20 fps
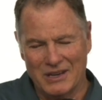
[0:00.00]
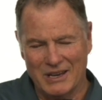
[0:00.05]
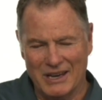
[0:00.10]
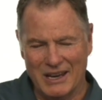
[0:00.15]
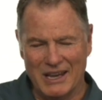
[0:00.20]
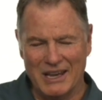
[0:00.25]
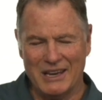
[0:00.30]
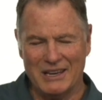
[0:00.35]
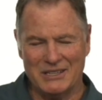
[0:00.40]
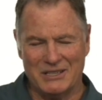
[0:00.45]

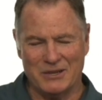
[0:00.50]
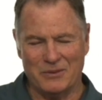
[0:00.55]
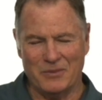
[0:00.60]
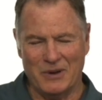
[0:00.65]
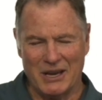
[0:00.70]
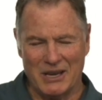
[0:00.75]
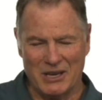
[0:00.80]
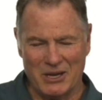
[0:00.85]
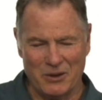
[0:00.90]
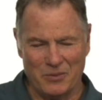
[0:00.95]
need to
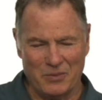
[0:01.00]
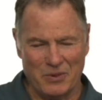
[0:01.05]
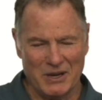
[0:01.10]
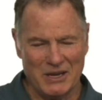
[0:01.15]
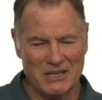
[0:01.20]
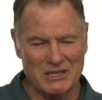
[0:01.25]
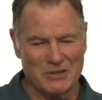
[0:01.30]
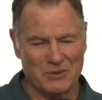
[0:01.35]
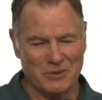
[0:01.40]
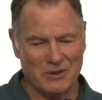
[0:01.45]
make your
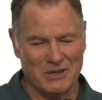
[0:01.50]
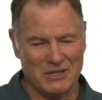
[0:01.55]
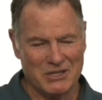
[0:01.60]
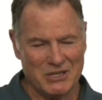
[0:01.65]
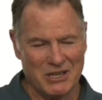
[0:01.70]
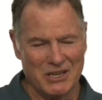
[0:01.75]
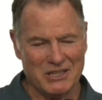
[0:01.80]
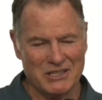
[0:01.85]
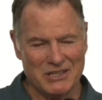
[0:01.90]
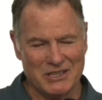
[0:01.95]
peace with
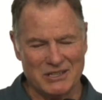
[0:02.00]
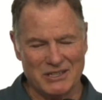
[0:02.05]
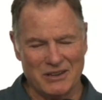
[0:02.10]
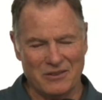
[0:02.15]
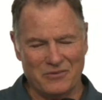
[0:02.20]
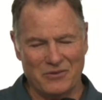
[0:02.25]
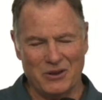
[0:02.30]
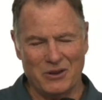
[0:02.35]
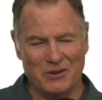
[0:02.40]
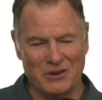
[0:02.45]
Jesus,
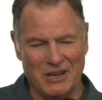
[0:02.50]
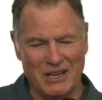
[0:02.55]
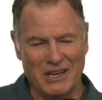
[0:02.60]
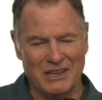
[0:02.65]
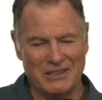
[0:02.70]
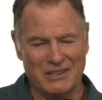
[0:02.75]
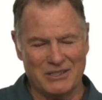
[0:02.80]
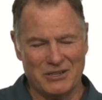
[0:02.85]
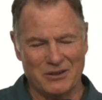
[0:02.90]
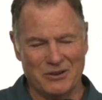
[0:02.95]
if you
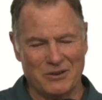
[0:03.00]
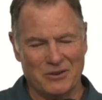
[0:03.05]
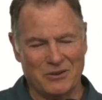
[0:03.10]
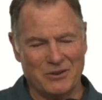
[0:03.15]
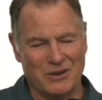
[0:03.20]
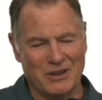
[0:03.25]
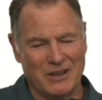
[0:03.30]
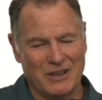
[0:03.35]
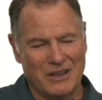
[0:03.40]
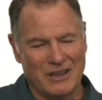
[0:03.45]
need
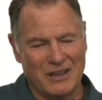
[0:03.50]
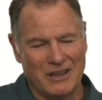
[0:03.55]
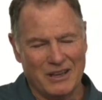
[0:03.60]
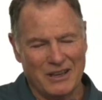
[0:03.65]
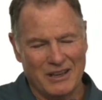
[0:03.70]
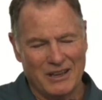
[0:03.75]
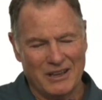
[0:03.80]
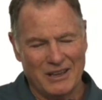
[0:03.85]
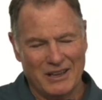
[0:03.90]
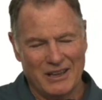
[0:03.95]
to
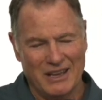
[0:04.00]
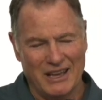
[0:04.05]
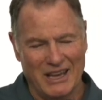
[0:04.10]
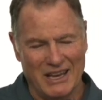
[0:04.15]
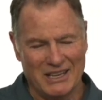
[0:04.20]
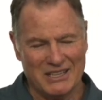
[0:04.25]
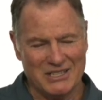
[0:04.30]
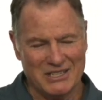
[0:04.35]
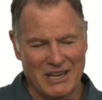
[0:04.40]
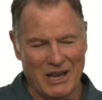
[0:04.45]

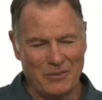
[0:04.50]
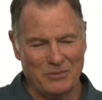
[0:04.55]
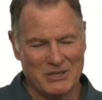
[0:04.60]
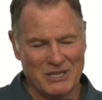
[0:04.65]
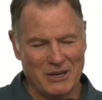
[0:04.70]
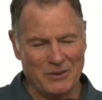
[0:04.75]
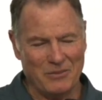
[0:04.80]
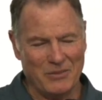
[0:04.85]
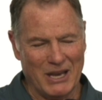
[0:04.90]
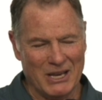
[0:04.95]

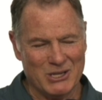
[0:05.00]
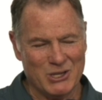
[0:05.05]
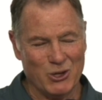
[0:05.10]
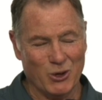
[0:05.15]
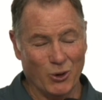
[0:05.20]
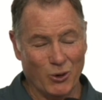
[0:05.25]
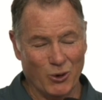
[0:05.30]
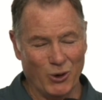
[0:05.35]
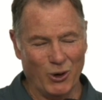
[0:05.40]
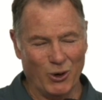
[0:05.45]
accept him as
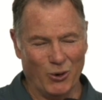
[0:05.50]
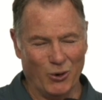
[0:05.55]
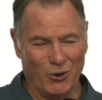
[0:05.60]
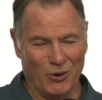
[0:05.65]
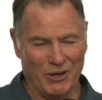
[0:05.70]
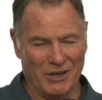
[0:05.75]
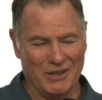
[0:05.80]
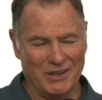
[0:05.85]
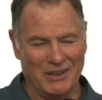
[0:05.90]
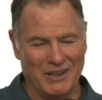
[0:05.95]
your
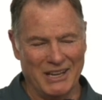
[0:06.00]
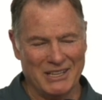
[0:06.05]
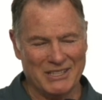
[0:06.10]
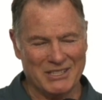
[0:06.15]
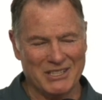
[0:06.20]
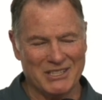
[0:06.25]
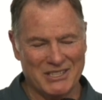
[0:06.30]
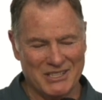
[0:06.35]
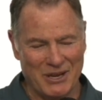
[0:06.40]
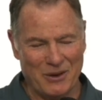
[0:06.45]
Lord,
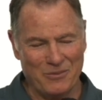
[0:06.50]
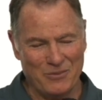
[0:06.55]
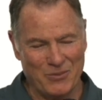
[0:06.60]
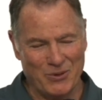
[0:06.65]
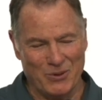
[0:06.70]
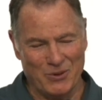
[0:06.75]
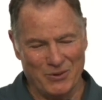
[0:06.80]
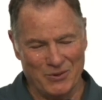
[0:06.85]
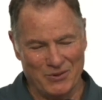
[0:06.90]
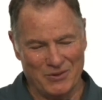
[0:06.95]
it's
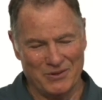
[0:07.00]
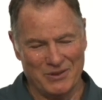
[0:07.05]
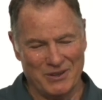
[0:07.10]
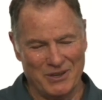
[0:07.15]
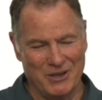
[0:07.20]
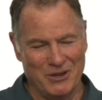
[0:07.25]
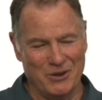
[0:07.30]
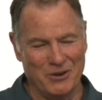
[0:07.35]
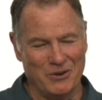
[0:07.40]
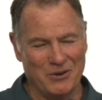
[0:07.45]
simple.
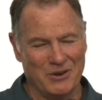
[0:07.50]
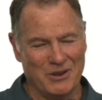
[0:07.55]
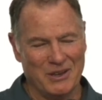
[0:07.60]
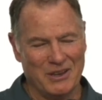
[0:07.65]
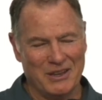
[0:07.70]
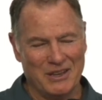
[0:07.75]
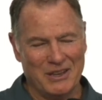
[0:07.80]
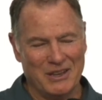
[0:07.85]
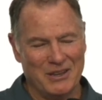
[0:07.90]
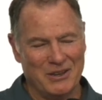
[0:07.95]
You,
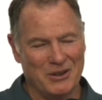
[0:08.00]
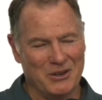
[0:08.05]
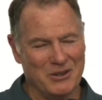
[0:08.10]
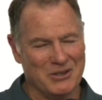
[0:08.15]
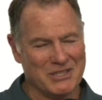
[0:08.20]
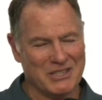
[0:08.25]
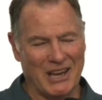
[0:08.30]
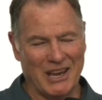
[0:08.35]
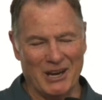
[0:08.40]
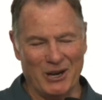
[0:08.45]
you
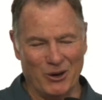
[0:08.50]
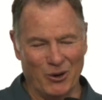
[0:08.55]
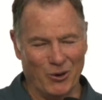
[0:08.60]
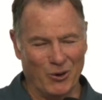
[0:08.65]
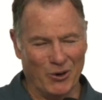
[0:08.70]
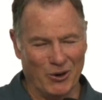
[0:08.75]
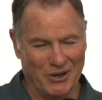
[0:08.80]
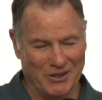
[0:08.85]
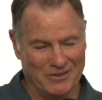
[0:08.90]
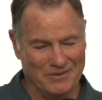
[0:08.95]
say,
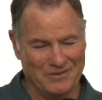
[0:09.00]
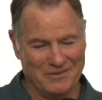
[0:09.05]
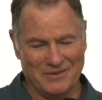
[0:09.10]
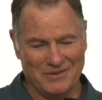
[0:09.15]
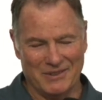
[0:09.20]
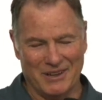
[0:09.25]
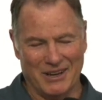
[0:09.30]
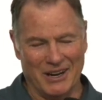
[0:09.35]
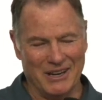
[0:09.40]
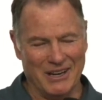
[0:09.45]
Lord,
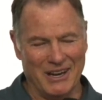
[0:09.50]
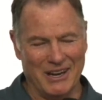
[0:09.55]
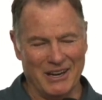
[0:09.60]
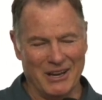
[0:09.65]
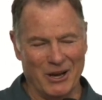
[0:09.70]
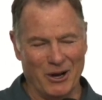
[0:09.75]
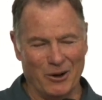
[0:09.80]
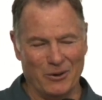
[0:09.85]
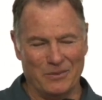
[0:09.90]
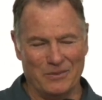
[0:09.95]
I
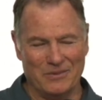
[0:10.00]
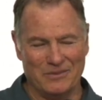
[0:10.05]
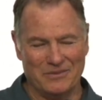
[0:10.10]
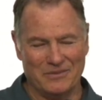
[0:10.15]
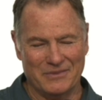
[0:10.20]
need help.